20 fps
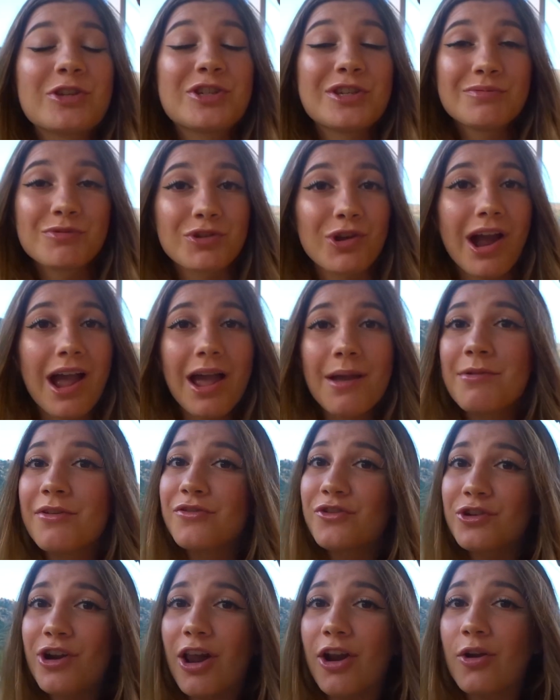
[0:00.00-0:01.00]
Subscribe
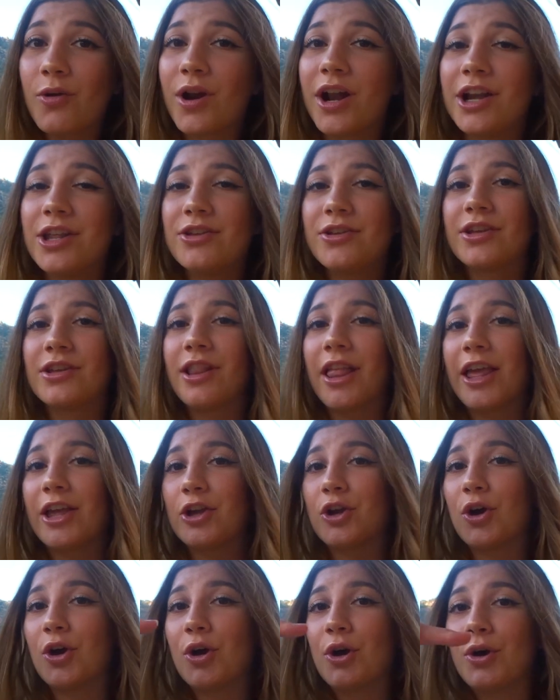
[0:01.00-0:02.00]
if you're not already. You can,
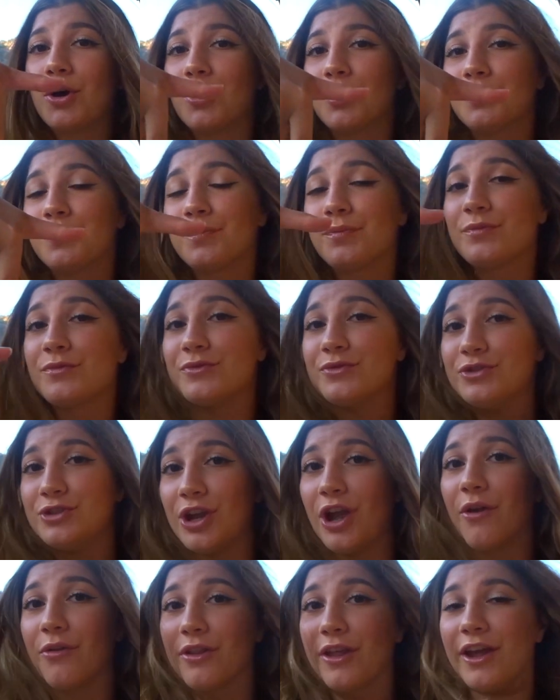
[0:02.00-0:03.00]
like, go
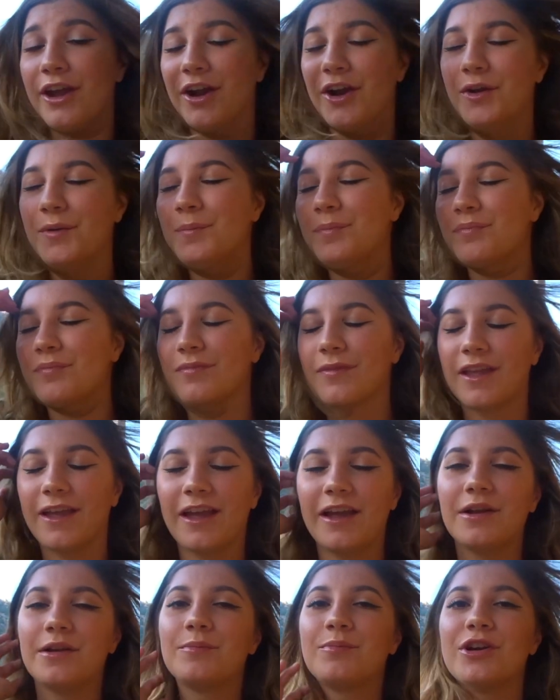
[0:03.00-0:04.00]
down there
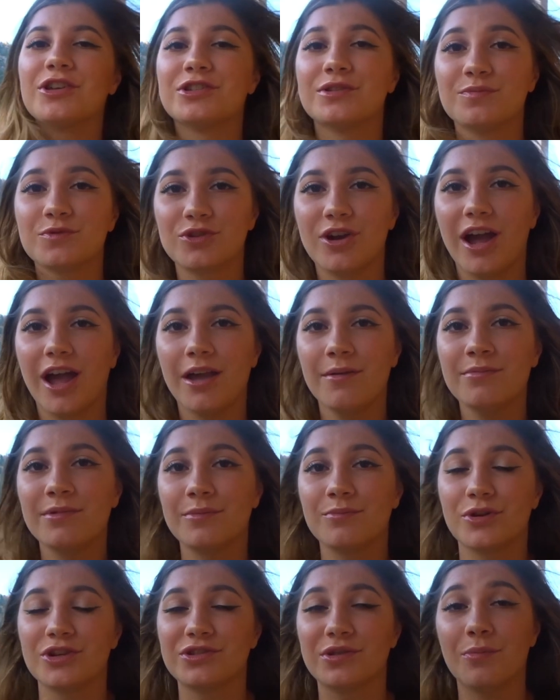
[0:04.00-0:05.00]
and press subscribe
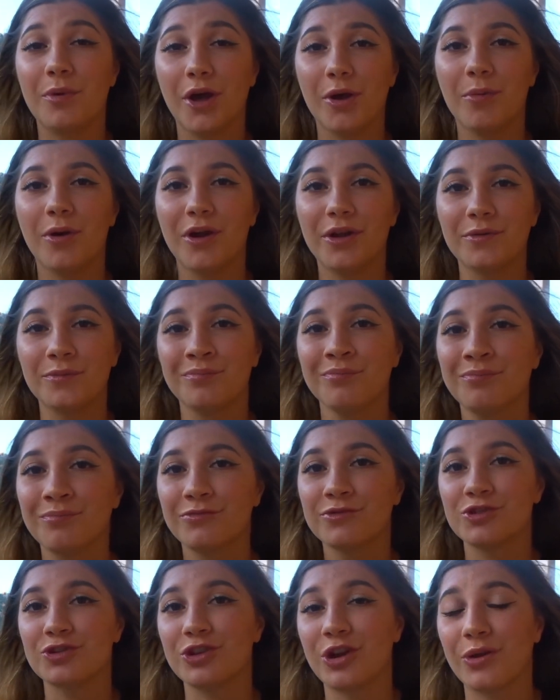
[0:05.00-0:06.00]
and press the bell button
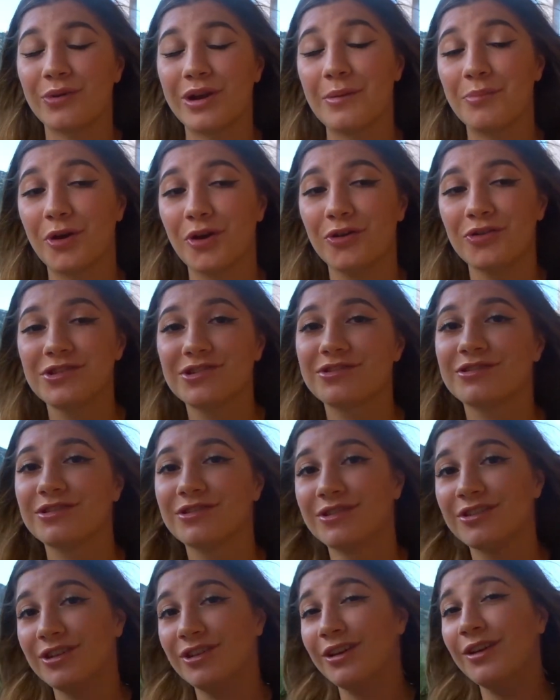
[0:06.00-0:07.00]
so you know when I
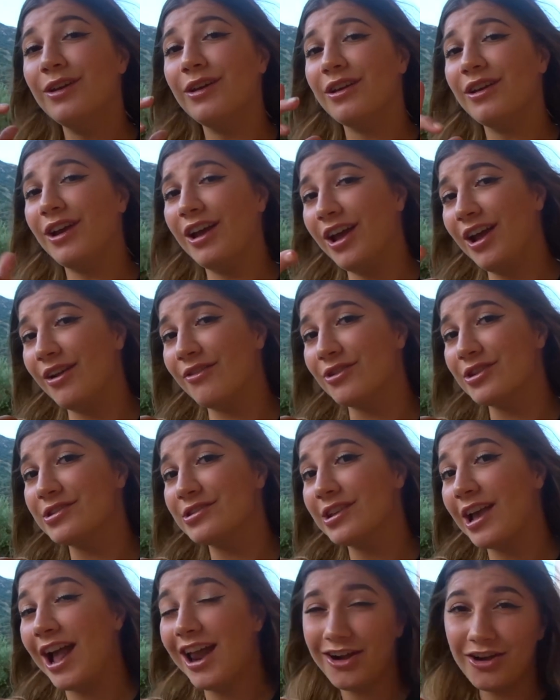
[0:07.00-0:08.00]
post. Every
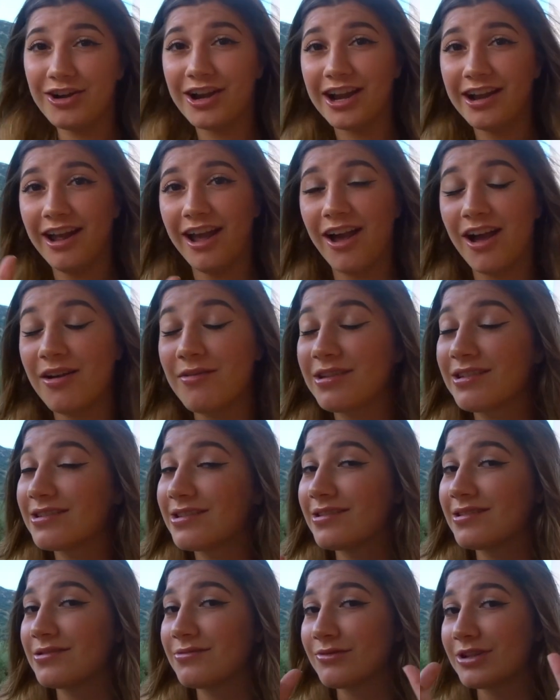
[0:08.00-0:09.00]
Saturday now,
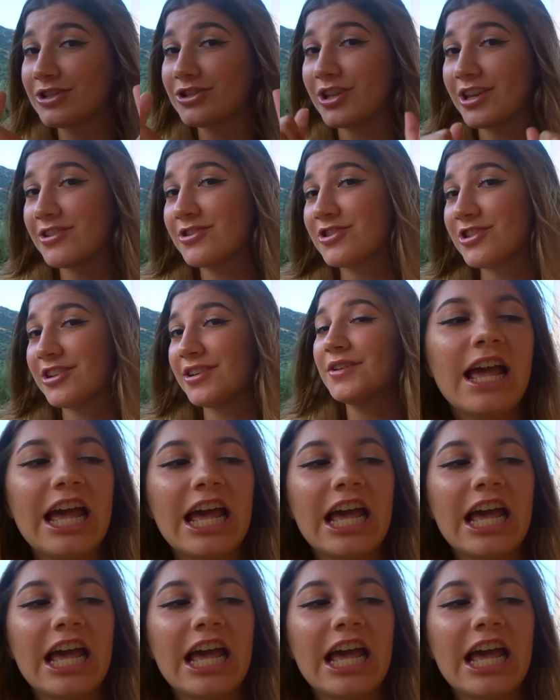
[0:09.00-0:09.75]
because we changed it.